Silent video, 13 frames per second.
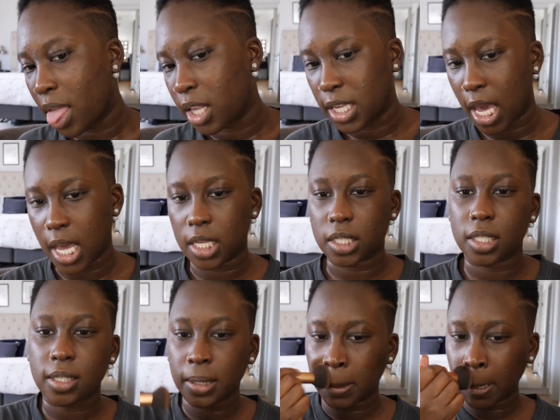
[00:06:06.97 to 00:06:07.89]

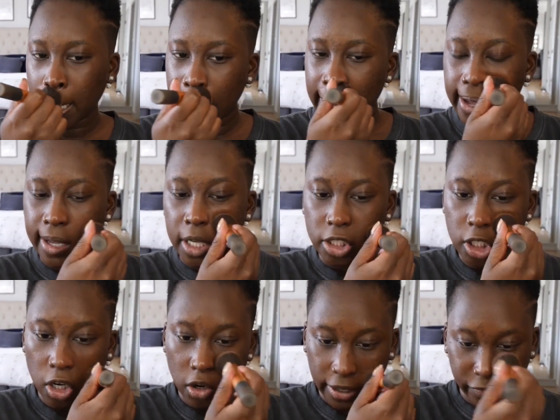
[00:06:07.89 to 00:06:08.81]
Yes.
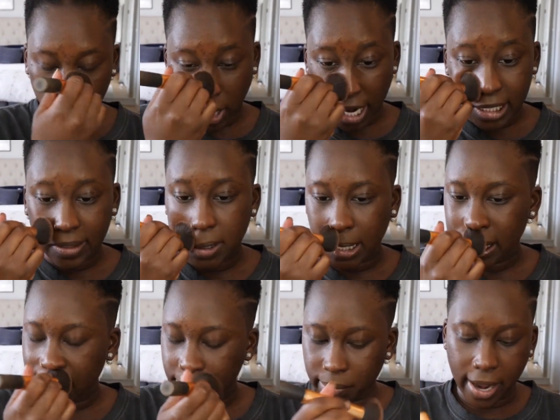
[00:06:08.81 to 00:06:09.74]
So if you guys have
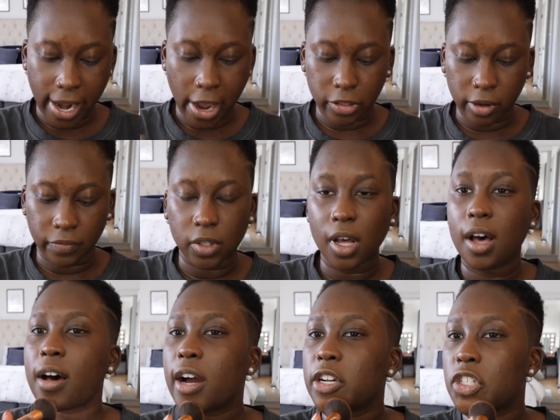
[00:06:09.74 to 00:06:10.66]
seen some of my other
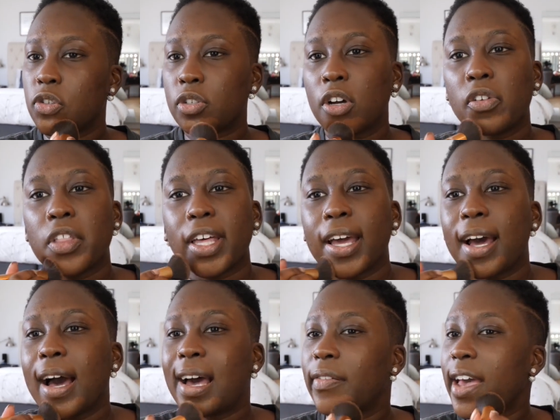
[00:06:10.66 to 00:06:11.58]
vlogs, you know
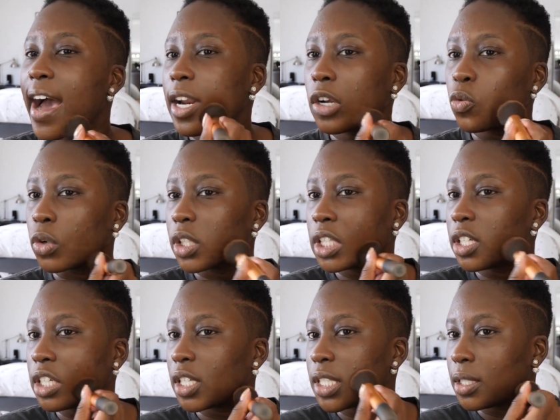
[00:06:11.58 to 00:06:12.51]
that I've had a really
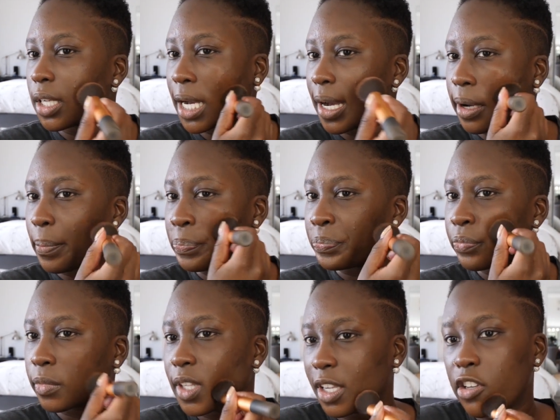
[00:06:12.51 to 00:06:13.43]
good
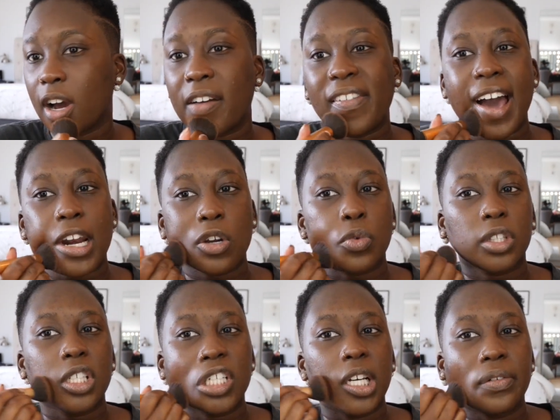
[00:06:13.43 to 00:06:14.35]
I've had a
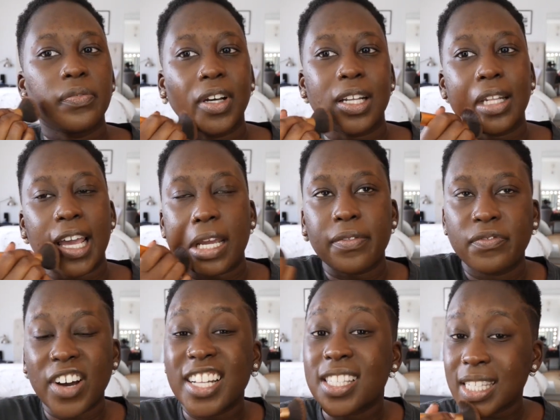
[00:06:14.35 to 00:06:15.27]
really good
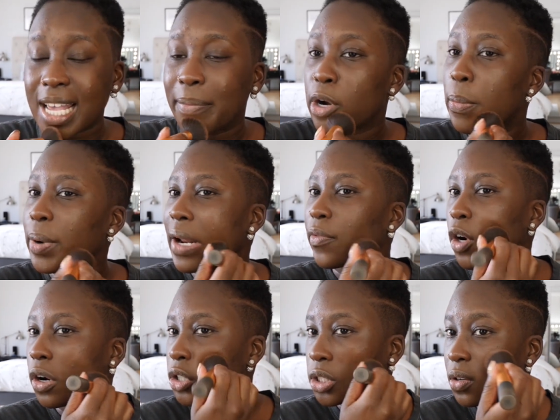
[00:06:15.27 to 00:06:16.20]
fun summer, but I've
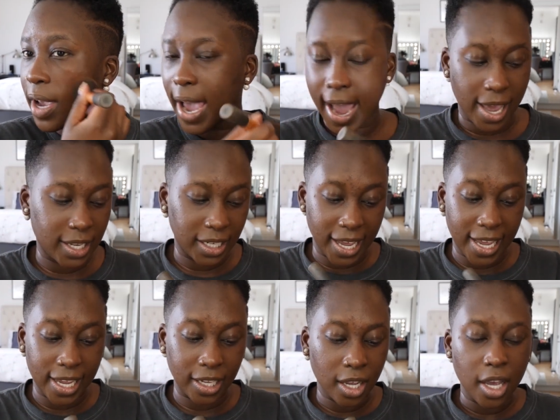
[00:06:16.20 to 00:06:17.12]
also had
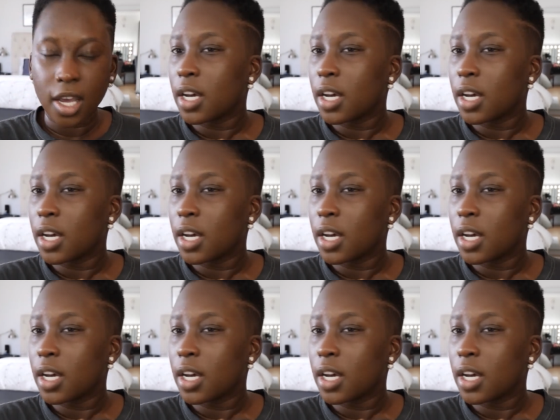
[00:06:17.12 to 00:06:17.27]
like